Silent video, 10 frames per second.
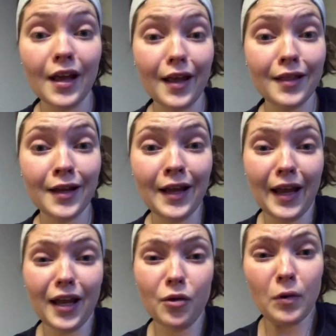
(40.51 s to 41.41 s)
And then,
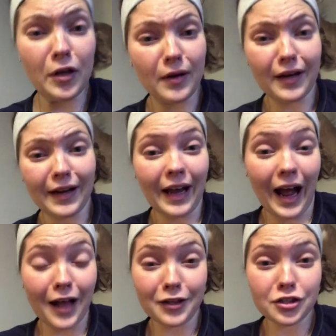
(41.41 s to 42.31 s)
hey, when you get a
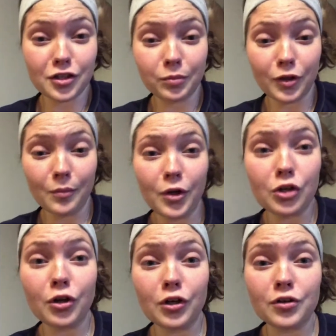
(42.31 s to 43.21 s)
college diploma, you
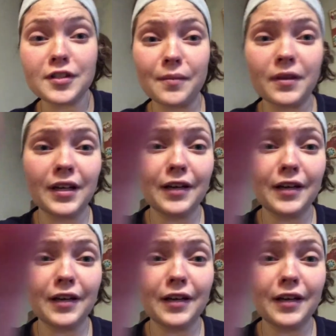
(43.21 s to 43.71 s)
can do something